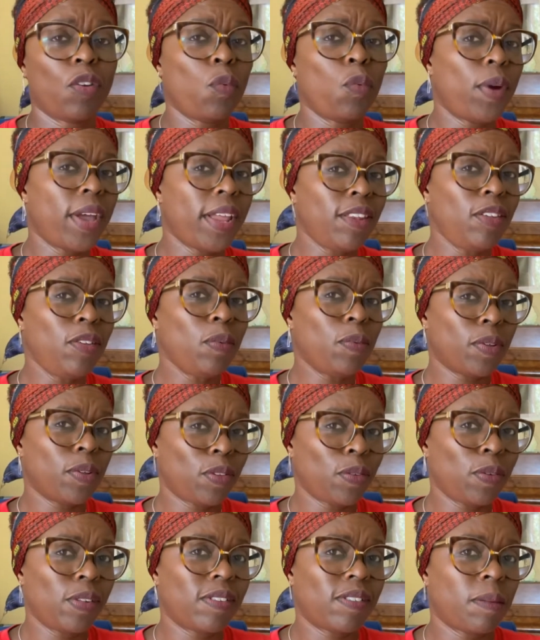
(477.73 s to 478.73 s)
when you are
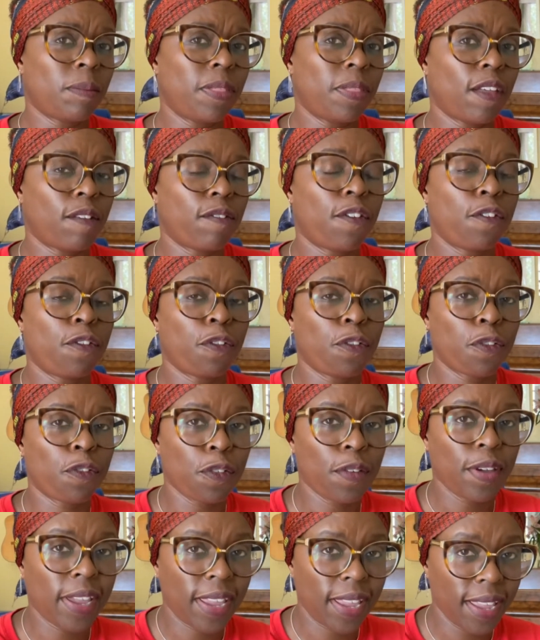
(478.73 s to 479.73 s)
doing something for
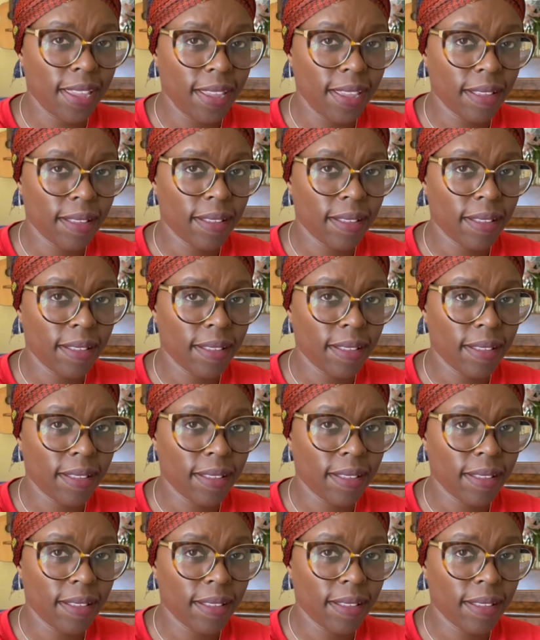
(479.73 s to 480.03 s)
free,